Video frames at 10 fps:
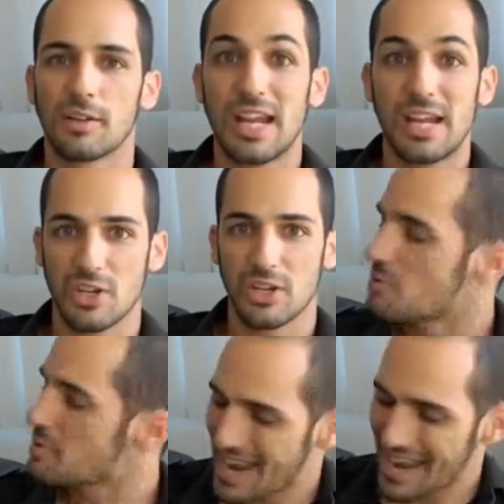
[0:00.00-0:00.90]

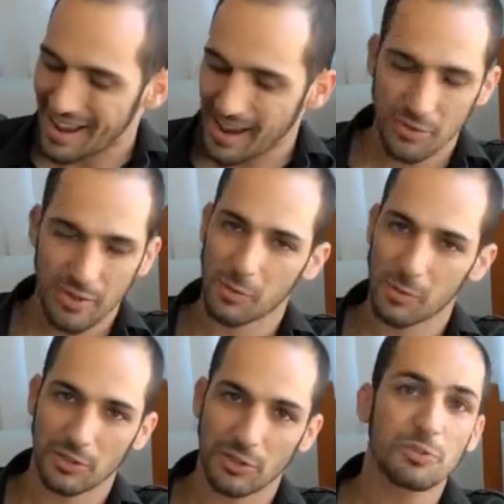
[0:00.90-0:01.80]
tension. You cannot do that at
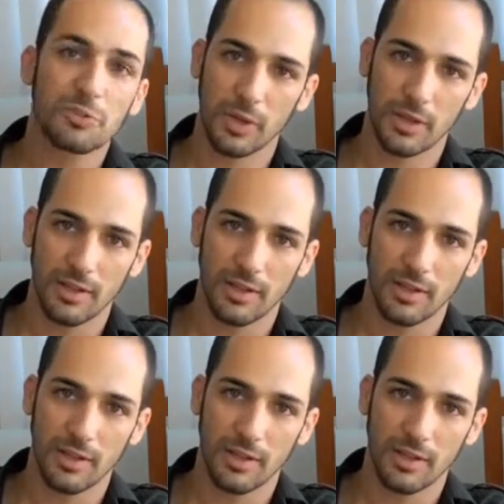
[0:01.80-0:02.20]
work. Don't do it.